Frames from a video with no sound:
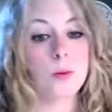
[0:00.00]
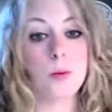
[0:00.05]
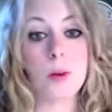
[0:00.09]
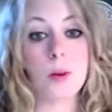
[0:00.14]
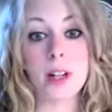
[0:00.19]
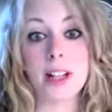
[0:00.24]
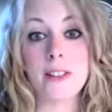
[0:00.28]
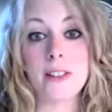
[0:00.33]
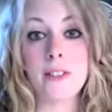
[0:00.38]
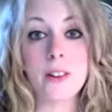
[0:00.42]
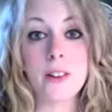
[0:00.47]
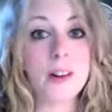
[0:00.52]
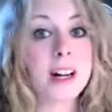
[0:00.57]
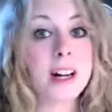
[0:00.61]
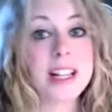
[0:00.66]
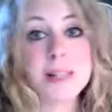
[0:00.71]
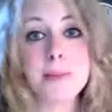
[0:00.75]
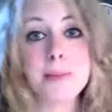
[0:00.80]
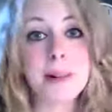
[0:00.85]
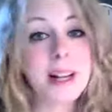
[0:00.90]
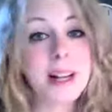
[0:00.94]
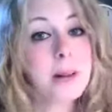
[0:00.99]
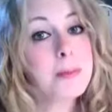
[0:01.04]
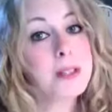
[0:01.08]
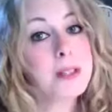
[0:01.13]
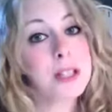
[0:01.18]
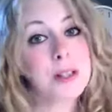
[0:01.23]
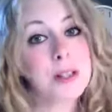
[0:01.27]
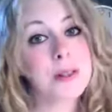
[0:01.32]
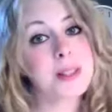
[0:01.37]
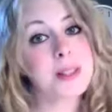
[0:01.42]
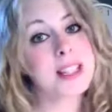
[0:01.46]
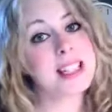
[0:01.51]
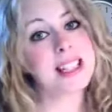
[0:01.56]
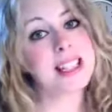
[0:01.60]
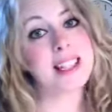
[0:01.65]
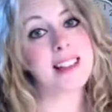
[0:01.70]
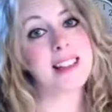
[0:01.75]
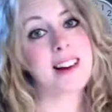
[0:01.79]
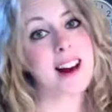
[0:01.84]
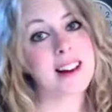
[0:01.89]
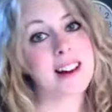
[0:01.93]
What have you guys been up to since
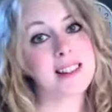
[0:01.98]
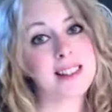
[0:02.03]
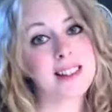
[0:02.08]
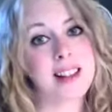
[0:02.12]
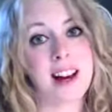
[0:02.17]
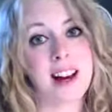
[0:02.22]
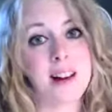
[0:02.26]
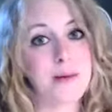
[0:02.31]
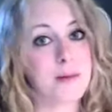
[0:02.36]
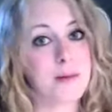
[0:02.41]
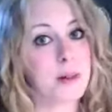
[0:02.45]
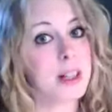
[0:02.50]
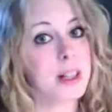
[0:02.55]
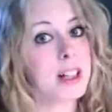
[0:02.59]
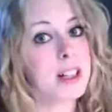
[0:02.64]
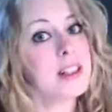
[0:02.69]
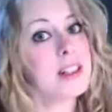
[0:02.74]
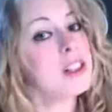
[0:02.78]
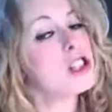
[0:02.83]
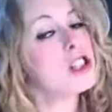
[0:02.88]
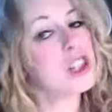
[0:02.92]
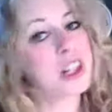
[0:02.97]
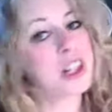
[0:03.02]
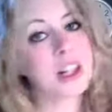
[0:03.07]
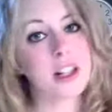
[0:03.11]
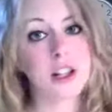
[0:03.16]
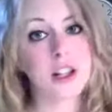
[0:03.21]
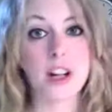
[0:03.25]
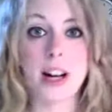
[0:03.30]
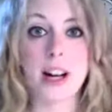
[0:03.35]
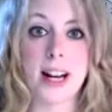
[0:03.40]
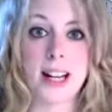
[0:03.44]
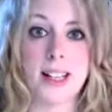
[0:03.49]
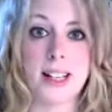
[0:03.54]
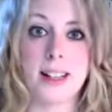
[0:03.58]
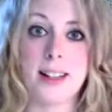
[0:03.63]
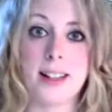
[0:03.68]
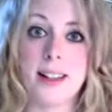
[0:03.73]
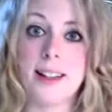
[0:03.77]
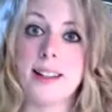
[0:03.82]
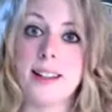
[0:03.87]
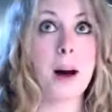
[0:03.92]
the last time we chitty
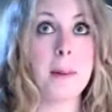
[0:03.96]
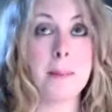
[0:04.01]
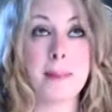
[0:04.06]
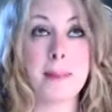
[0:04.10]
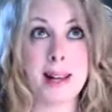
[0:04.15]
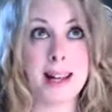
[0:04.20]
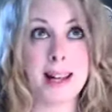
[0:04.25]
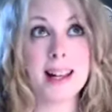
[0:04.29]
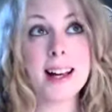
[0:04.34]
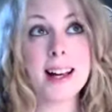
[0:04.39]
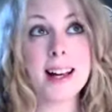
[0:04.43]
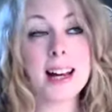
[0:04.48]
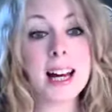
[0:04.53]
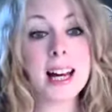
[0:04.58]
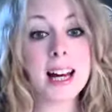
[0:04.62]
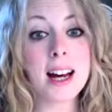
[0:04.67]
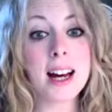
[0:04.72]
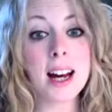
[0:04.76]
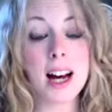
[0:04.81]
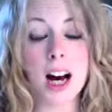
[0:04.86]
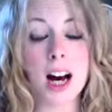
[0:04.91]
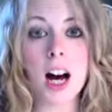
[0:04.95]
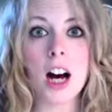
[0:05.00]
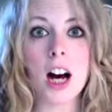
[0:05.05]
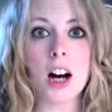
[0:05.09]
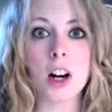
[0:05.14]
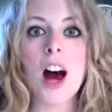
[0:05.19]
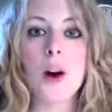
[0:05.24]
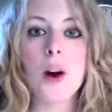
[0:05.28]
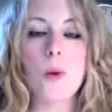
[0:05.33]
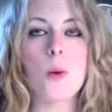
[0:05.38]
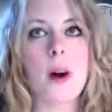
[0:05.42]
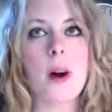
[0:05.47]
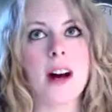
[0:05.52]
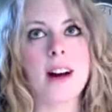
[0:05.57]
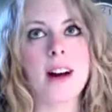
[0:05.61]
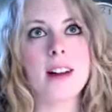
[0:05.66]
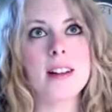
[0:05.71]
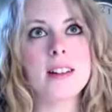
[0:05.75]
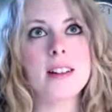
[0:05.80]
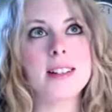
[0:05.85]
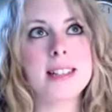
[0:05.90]
chatted? Me? Oh,
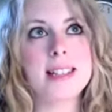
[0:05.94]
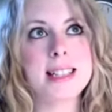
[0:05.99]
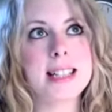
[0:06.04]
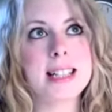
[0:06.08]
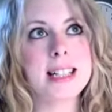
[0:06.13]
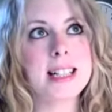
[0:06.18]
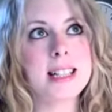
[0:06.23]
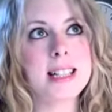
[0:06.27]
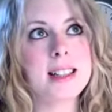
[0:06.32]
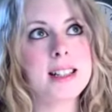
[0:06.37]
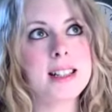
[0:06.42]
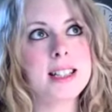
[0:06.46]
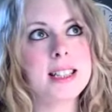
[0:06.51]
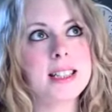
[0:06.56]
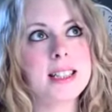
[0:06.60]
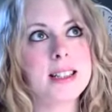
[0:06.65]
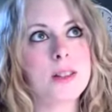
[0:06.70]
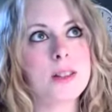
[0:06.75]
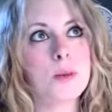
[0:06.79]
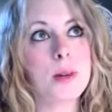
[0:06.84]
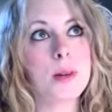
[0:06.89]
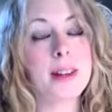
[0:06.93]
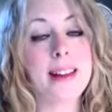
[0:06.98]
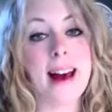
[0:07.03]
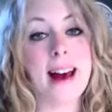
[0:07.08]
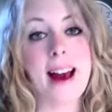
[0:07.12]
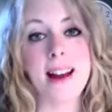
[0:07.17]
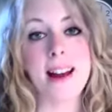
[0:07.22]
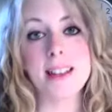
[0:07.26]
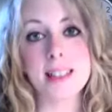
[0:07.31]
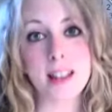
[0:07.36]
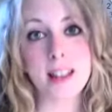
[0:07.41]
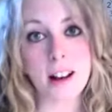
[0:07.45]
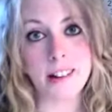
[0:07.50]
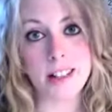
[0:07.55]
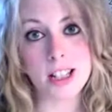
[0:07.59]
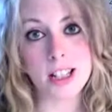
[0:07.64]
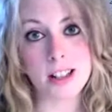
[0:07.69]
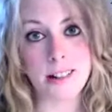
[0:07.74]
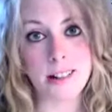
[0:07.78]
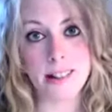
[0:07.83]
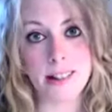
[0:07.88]
well, since we last saw
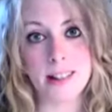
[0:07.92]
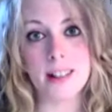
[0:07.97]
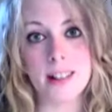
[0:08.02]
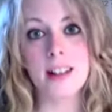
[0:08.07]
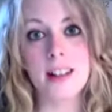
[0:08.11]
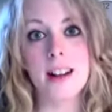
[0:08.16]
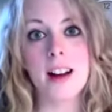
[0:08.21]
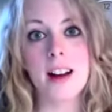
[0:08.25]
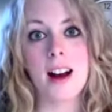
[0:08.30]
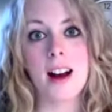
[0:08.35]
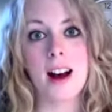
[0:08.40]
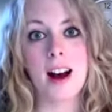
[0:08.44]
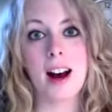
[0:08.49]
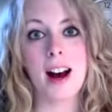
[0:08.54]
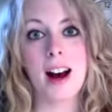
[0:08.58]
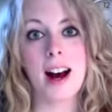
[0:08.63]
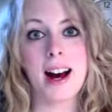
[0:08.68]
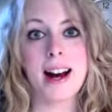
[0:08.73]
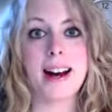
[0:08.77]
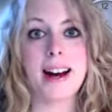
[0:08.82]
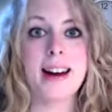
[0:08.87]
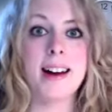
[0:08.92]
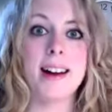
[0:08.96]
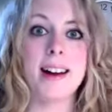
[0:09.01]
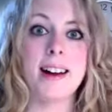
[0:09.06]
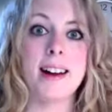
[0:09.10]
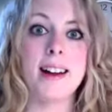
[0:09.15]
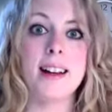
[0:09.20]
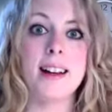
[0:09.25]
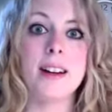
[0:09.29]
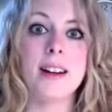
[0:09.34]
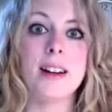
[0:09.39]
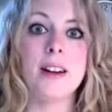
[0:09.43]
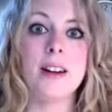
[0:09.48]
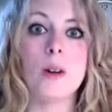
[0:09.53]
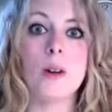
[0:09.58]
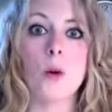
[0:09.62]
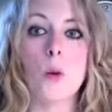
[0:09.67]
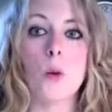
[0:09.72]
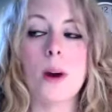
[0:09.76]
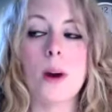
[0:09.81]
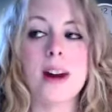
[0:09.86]
each other, I
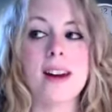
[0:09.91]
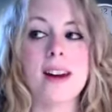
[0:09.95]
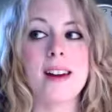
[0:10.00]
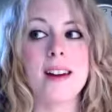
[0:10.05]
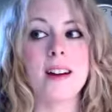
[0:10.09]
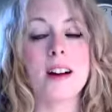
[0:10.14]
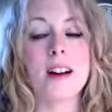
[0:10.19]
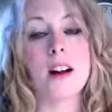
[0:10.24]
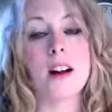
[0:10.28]
went